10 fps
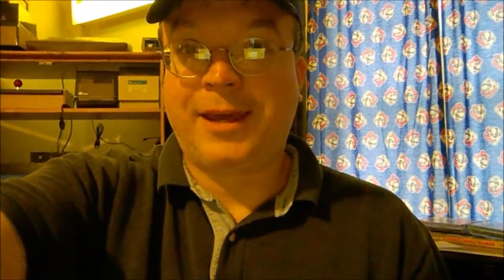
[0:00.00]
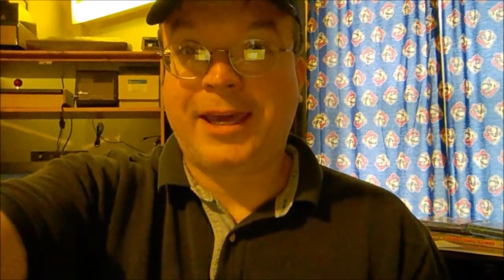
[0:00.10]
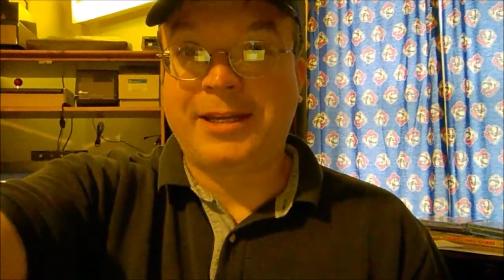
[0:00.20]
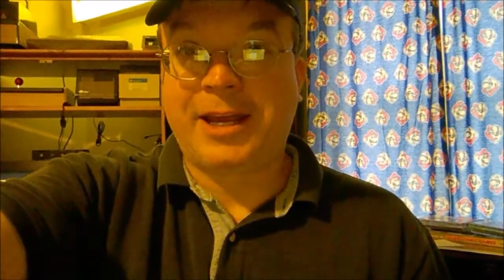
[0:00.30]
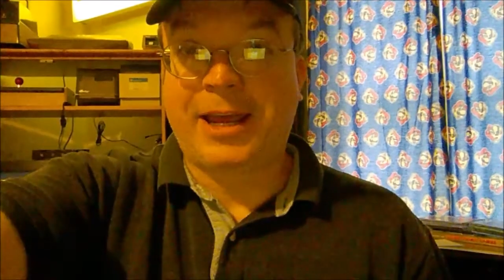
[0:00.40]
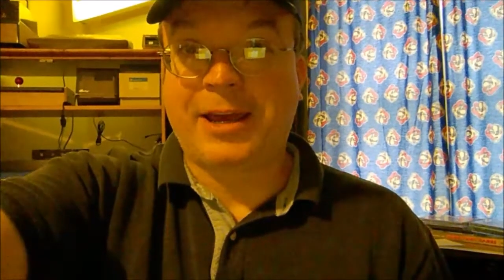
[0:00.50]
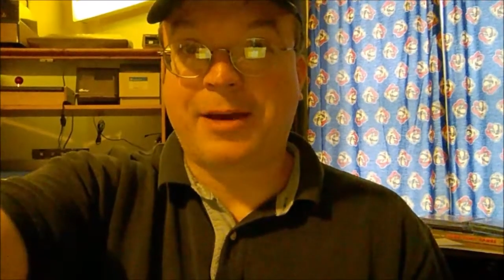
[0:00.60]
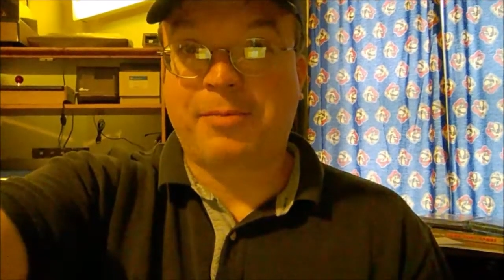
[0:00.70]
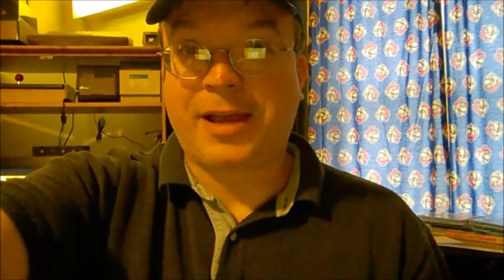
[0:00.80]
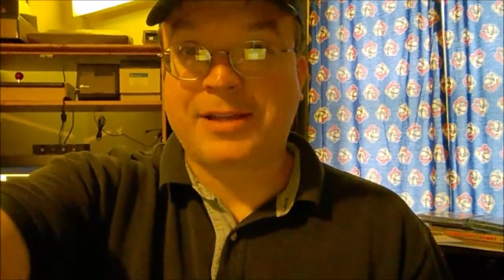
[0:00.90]
in
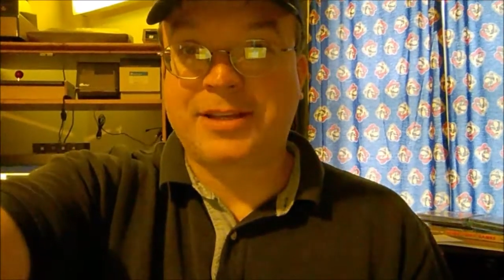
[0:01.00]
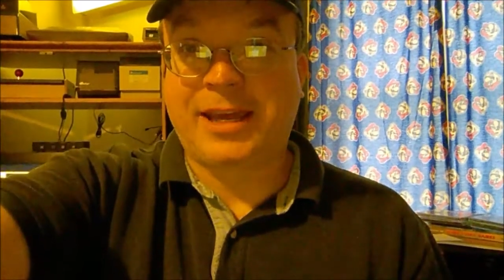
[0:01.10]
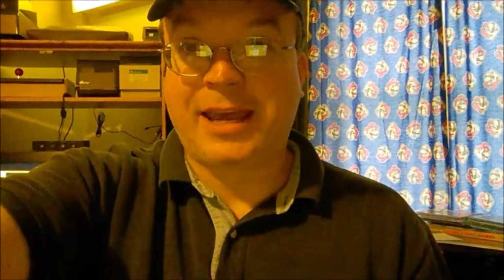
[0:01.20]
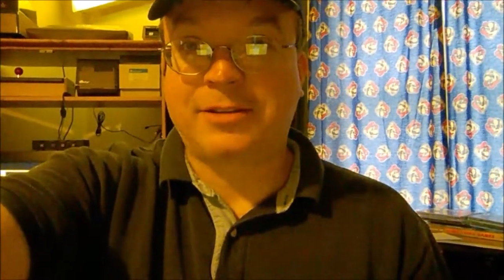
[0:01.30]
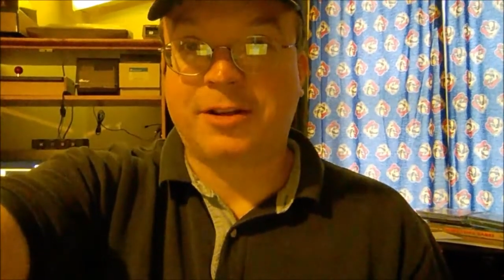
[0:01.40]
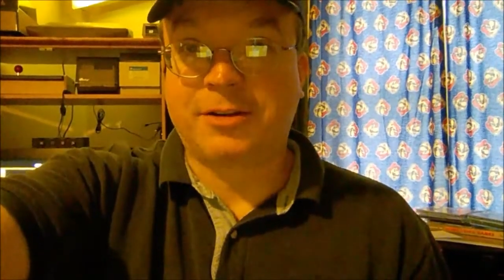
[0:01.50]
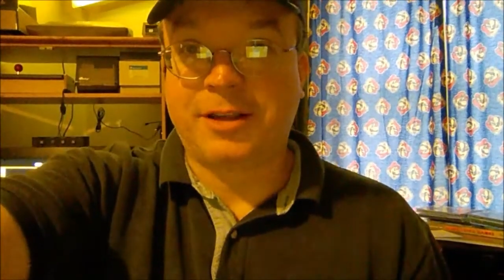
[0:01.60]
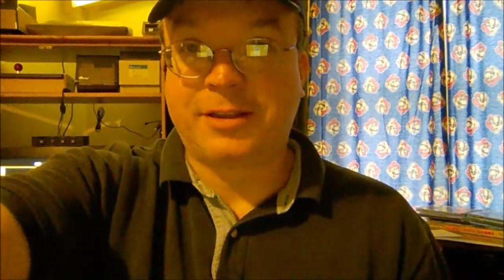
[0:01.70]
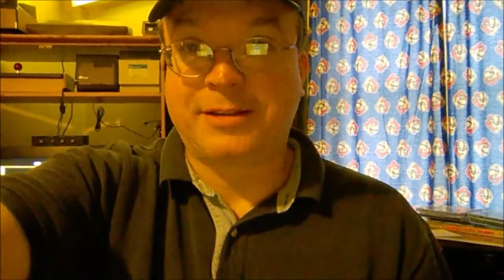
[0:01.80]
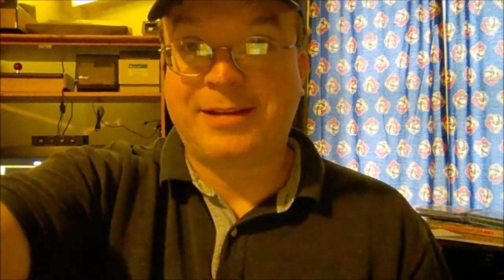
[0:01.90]
a plastic case
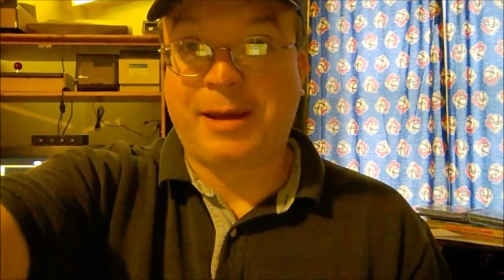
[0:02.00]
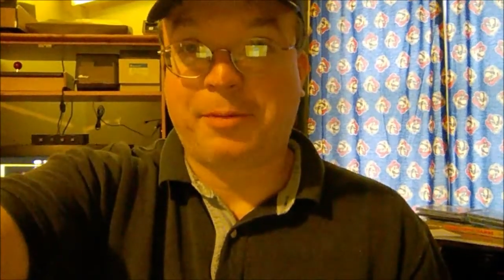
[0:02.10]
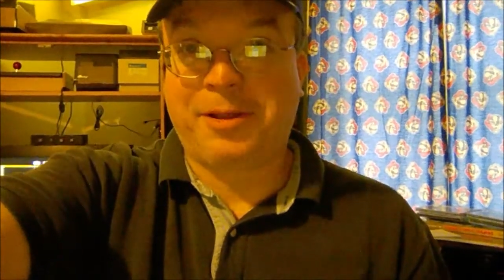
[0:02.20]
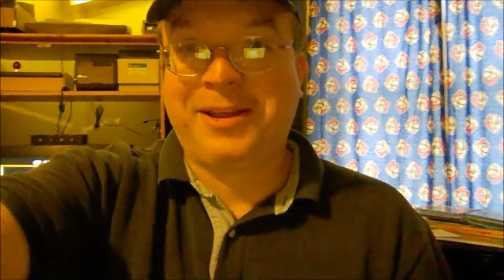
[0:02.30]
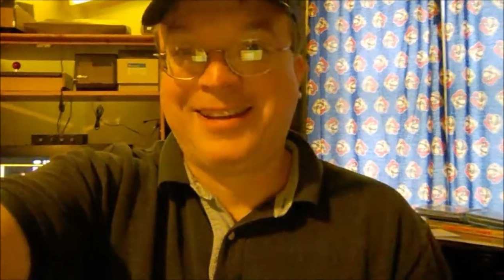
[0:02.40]
underneath a table.